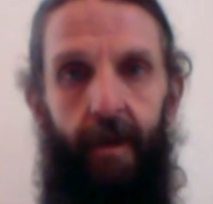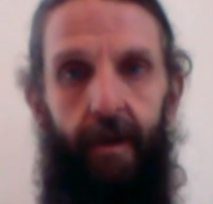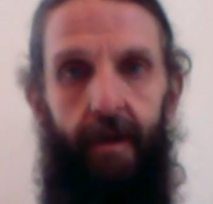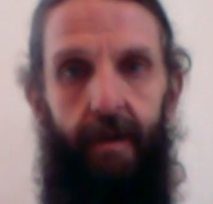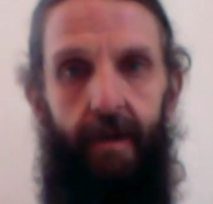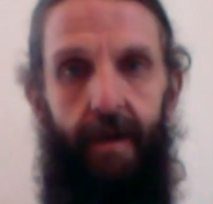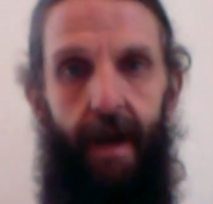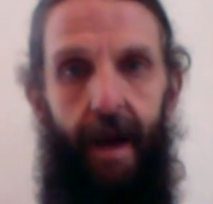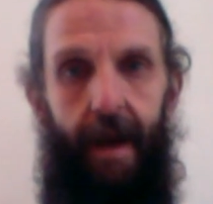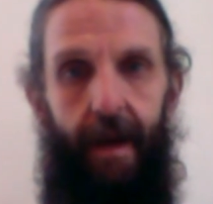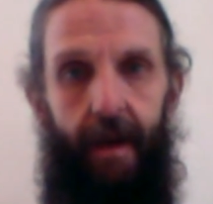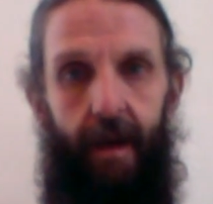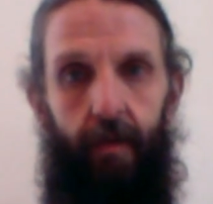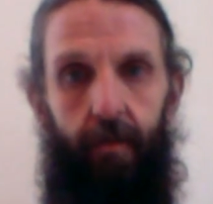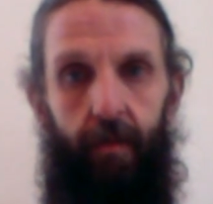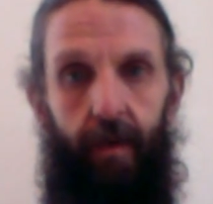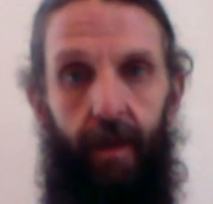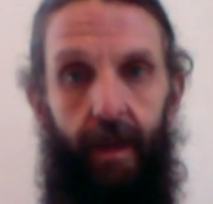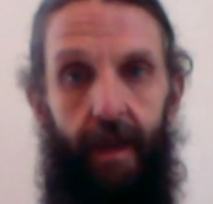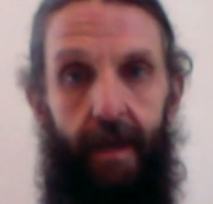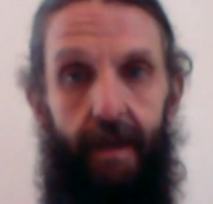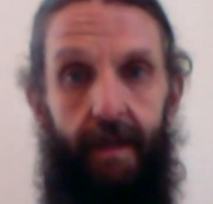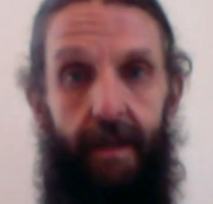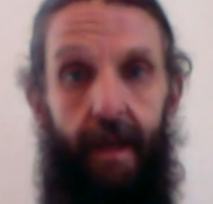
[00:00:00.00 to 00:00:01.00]
tighten and
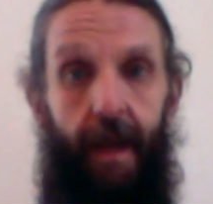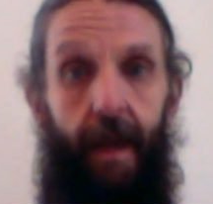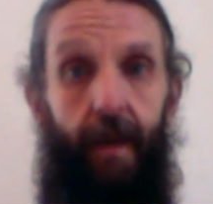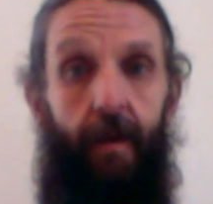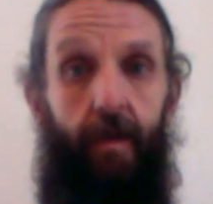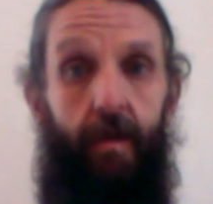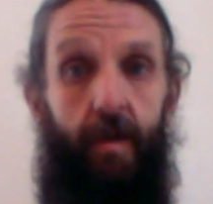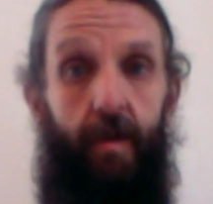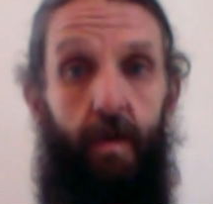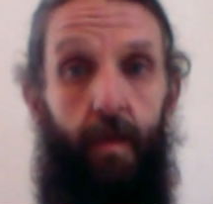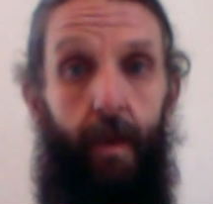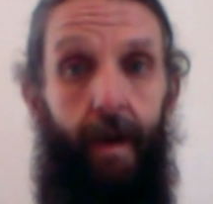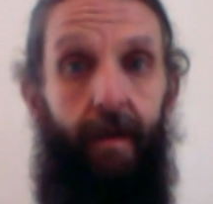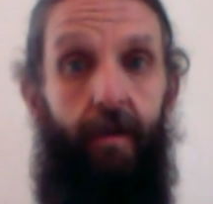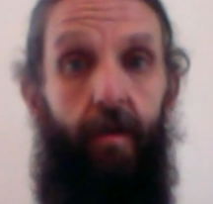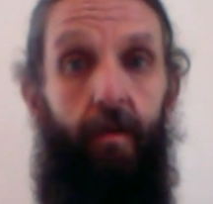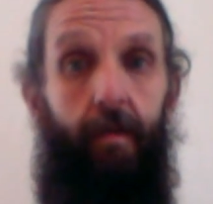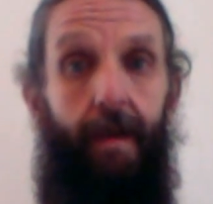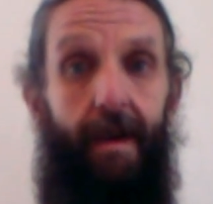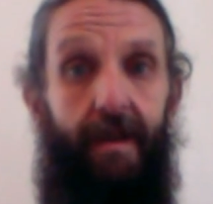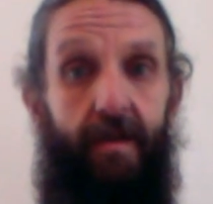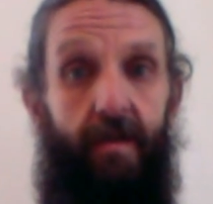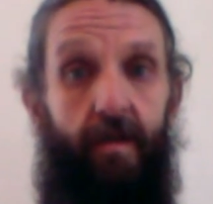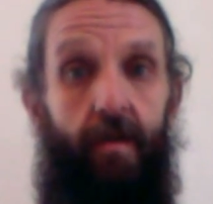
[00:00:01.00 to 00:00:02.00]
release the anal sphincter
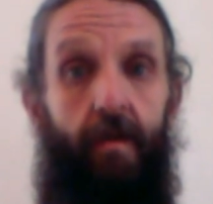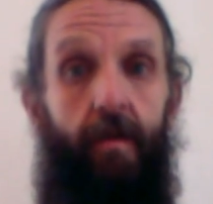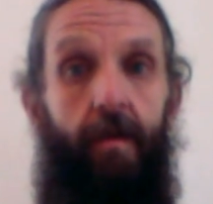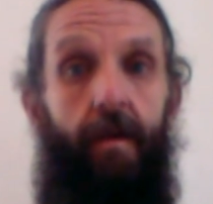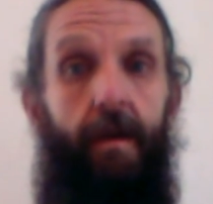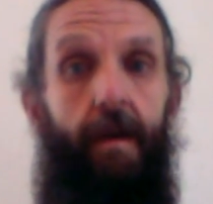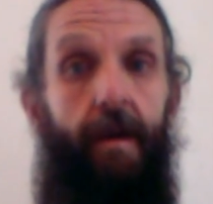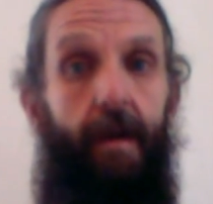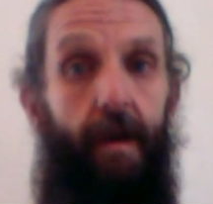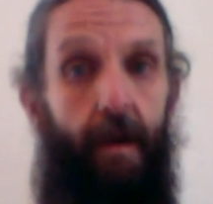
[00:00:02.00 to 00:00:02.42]
muscle